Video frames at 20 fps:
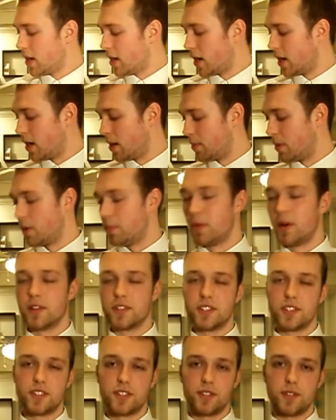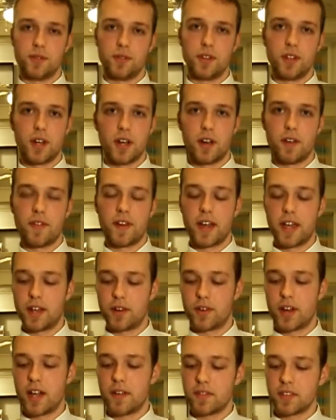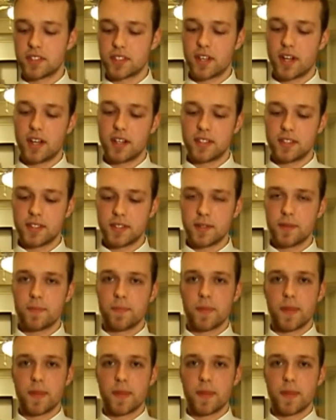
a multitude of high-end graphics cards.